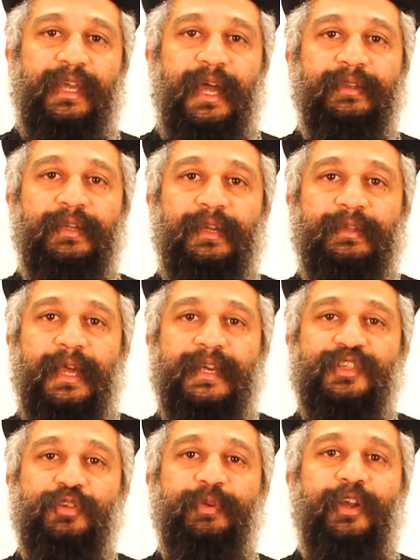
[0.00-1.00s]
candidate
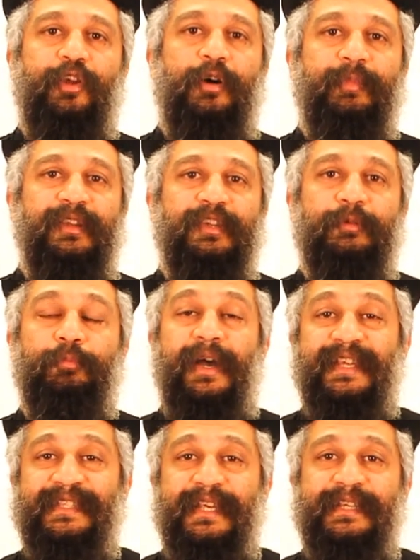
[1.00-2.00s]
has to be recommended by
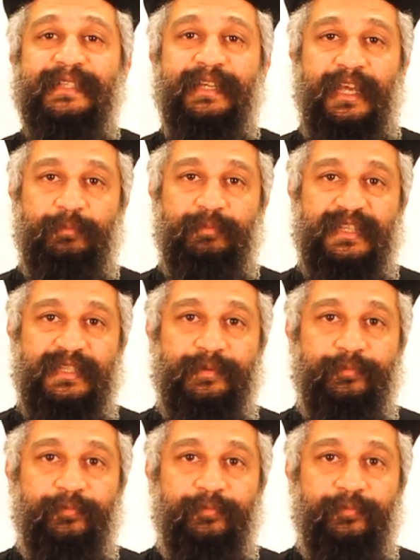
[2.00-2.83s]
6 names